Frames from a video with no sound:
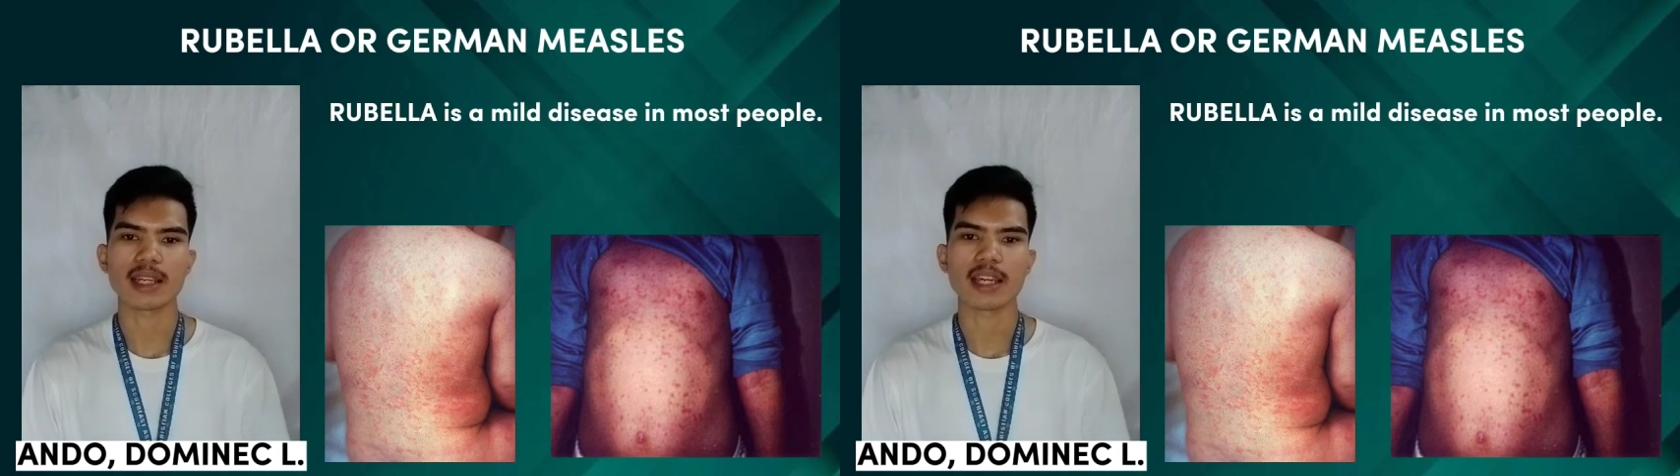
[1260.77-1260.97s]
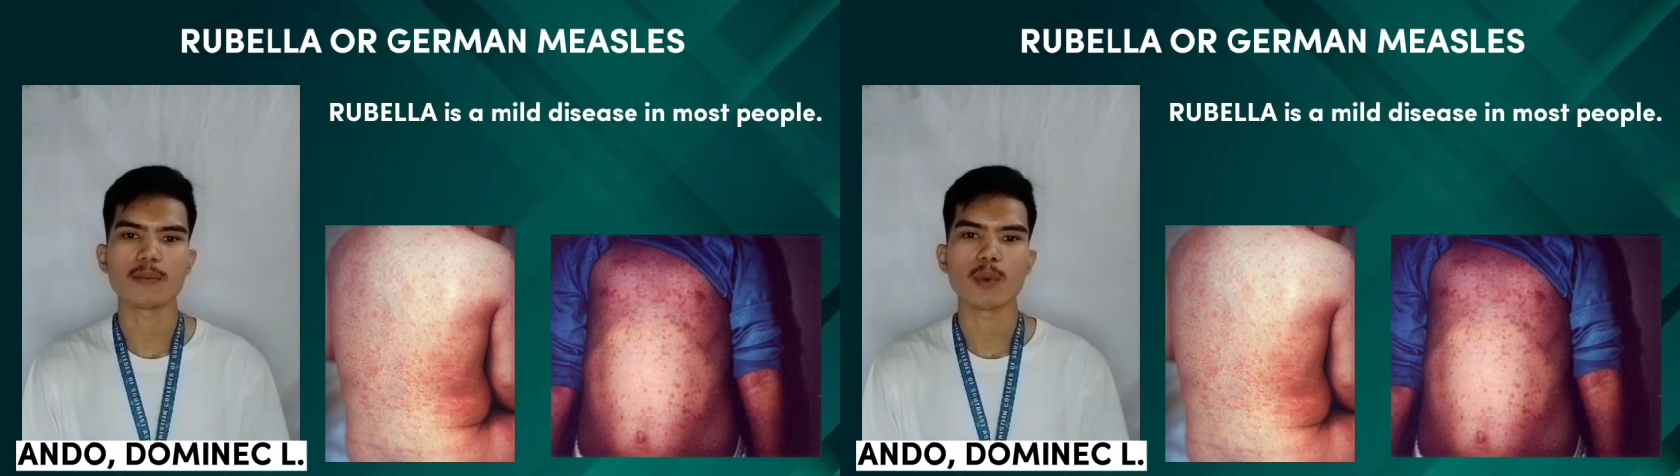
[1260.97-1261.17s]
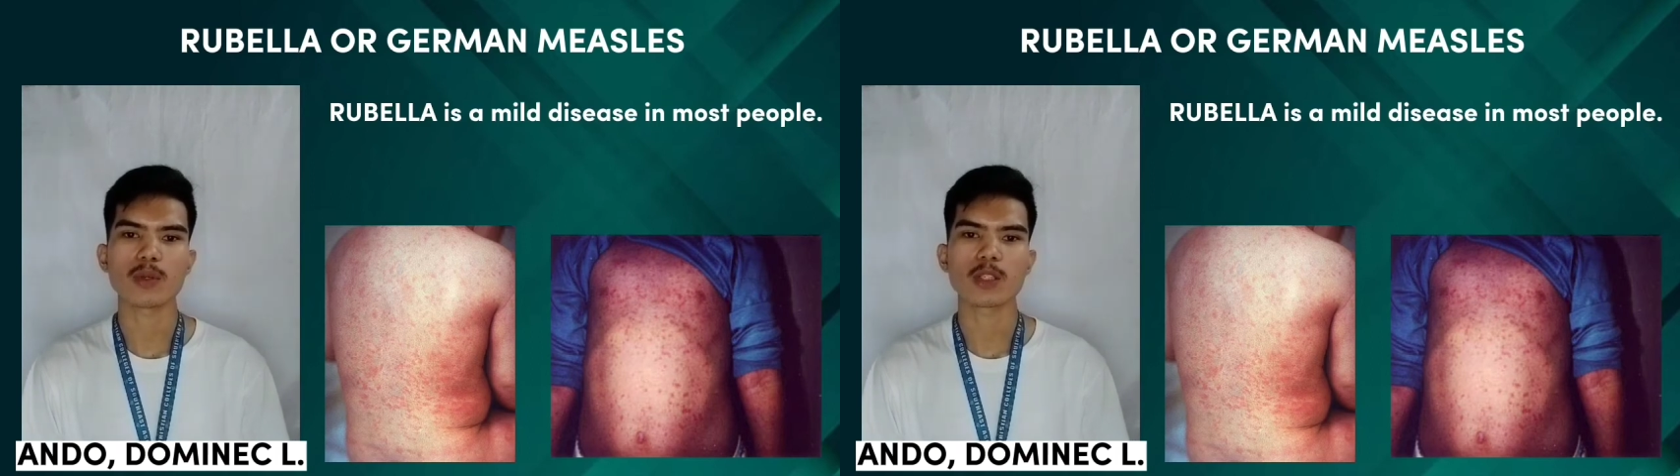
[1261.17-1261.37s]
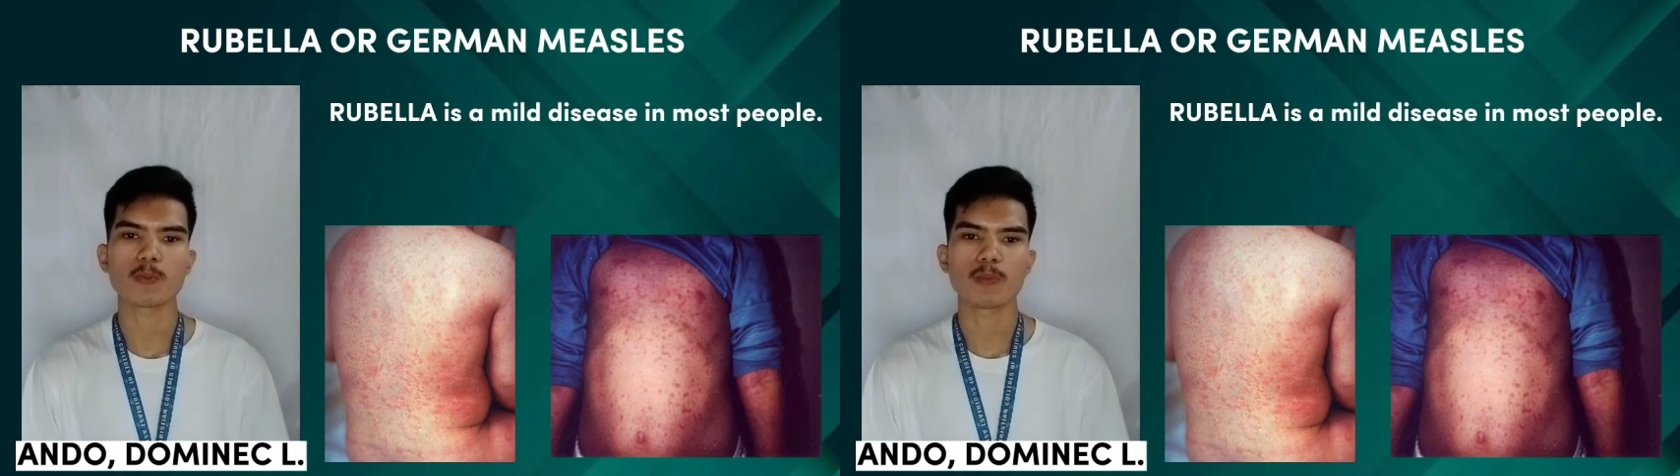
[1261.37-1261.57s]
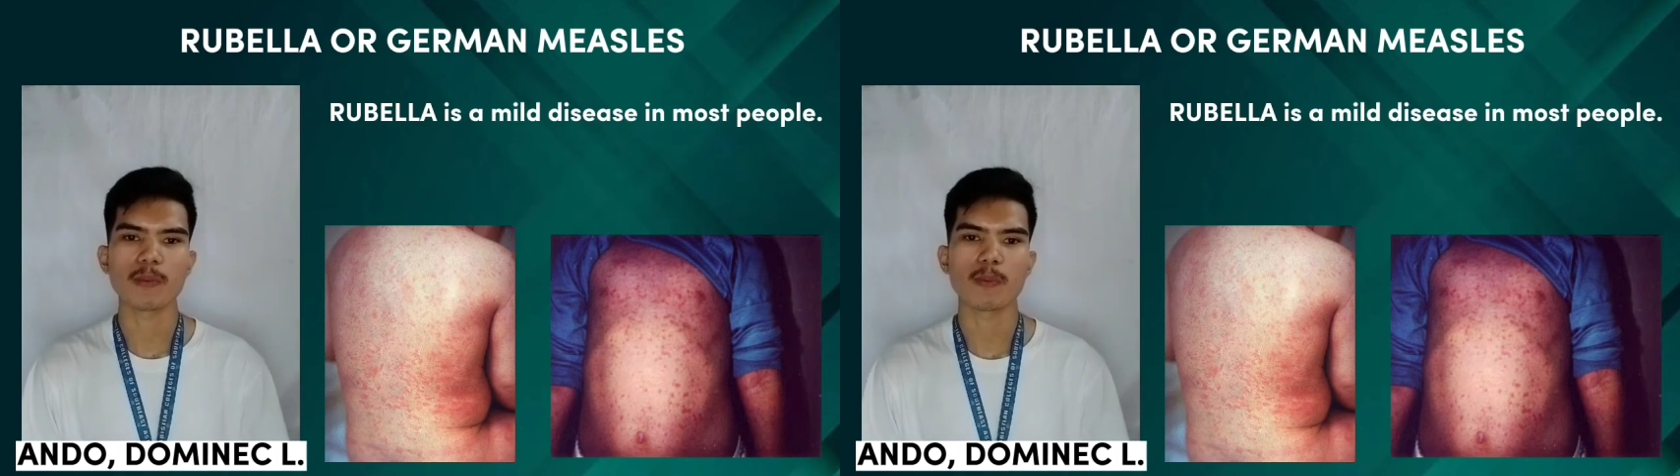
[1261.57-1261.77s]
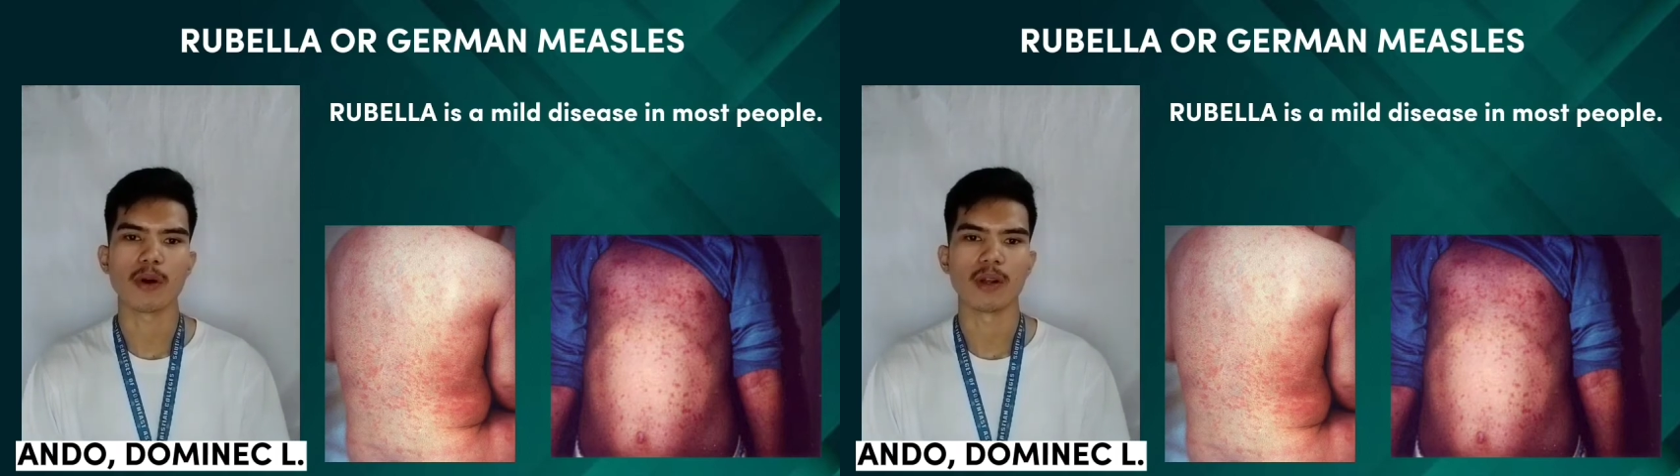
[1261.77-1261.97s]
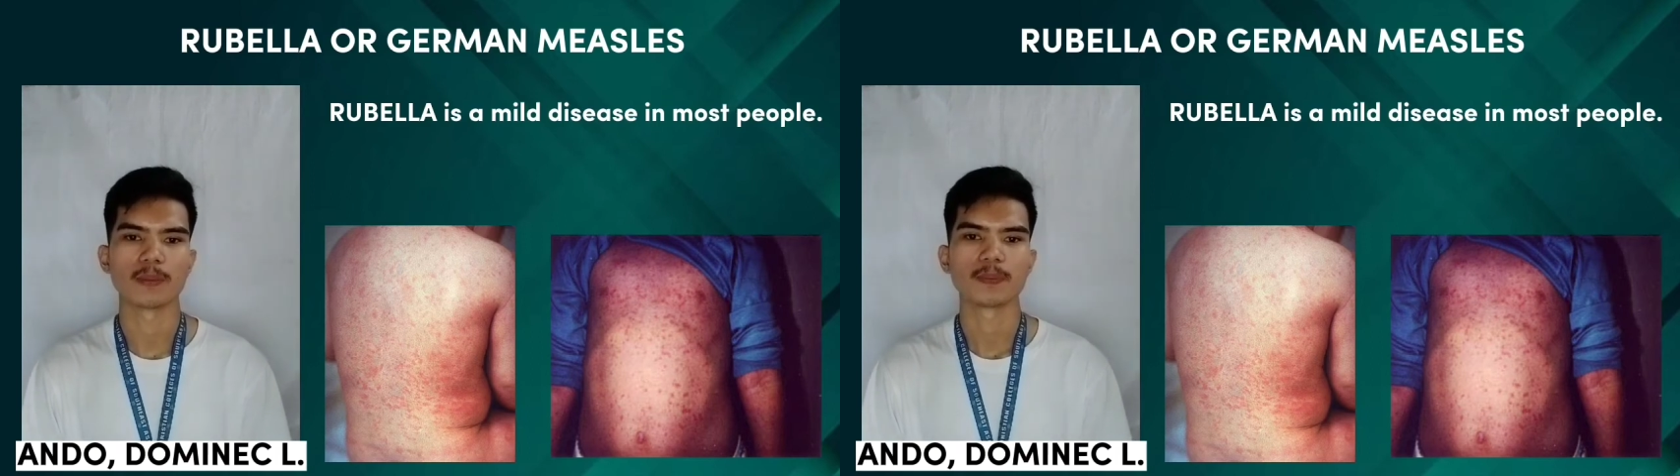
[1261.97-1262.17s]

in most people.